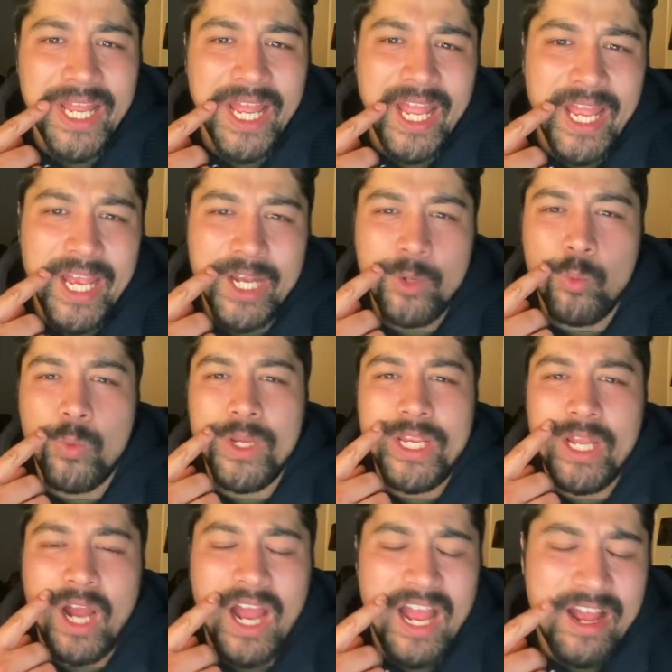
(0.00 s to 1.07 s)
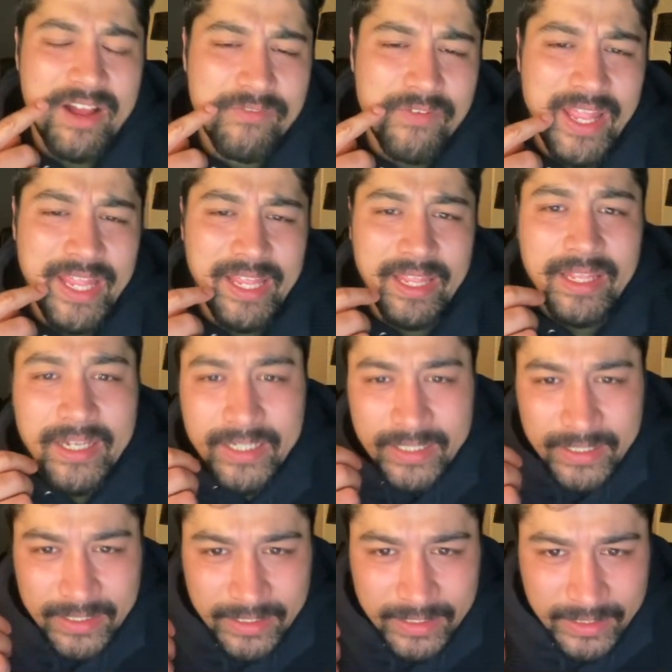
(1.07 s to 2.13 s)
and we have a
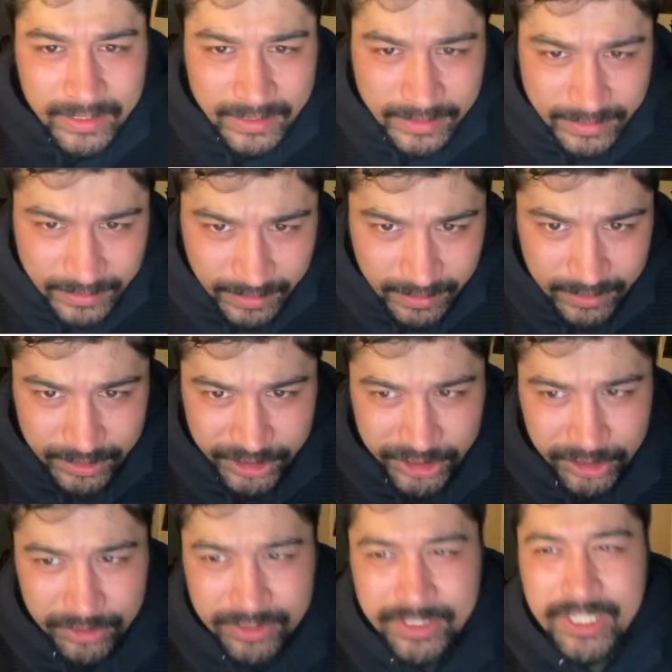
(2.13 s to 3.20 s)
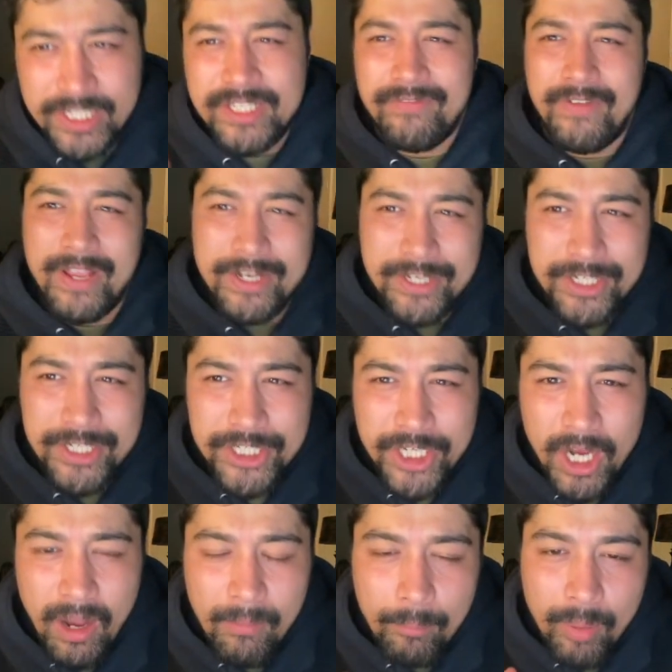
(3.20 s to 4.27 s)
shield disadvantage,
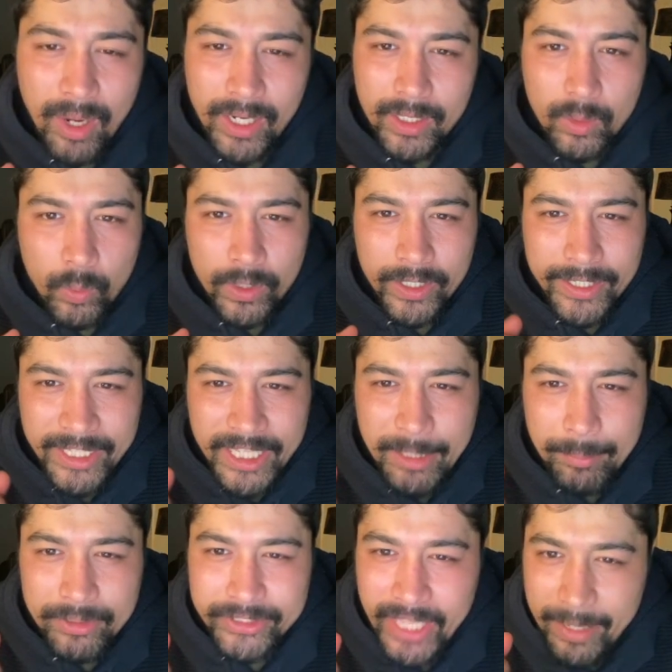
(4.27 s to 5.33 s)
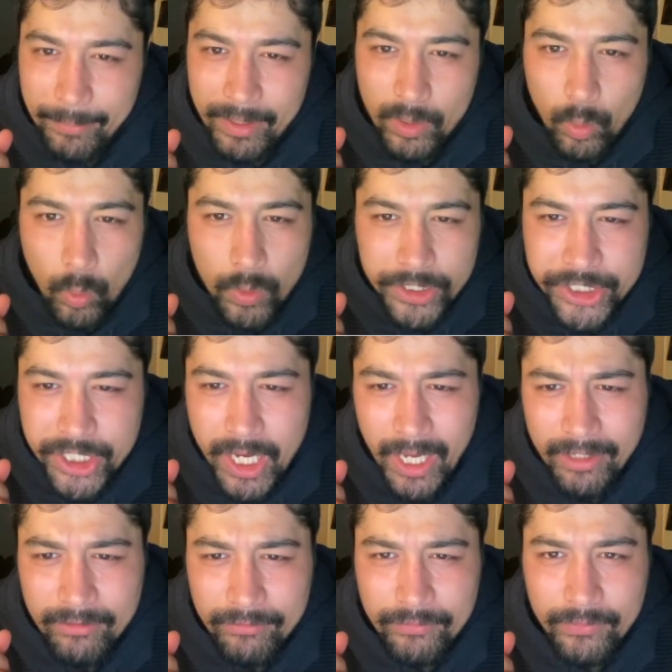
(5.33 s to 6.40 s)
but we're gonna keep alignment, which
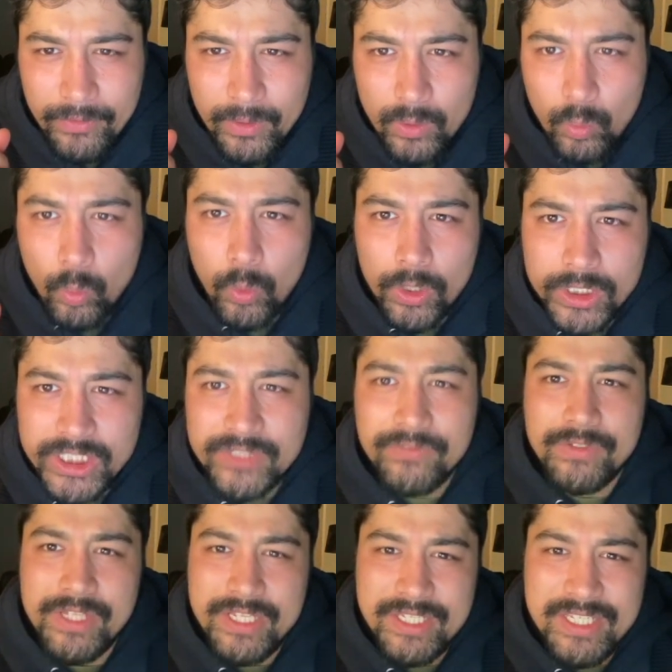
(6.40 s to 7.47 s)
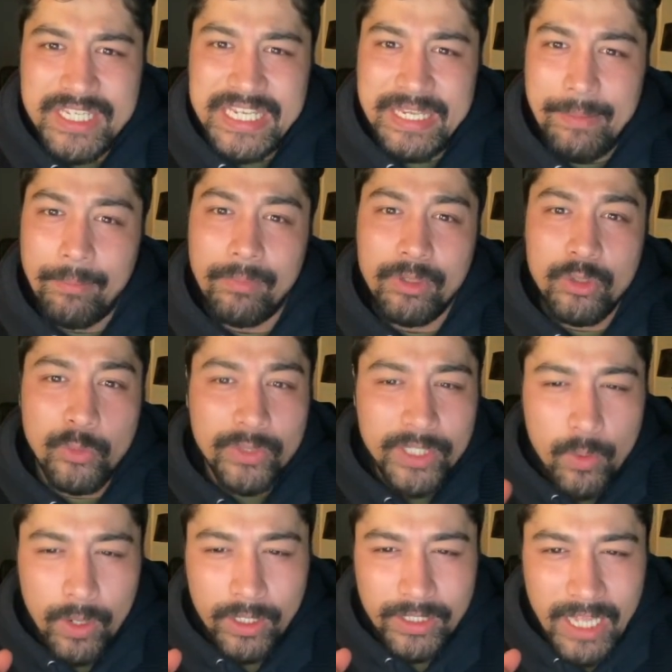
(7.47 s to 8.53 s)
kind of works for this team. You really
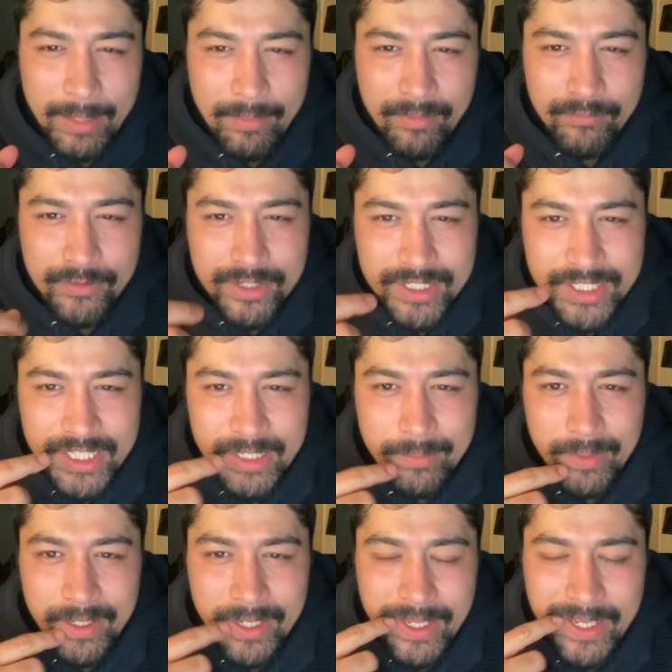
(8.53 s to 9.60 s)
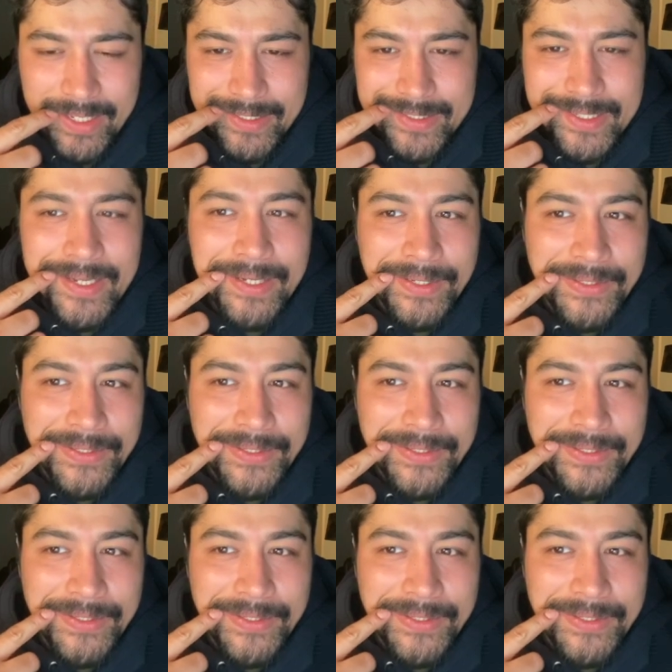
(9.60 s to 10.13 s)
want alignment for this team in case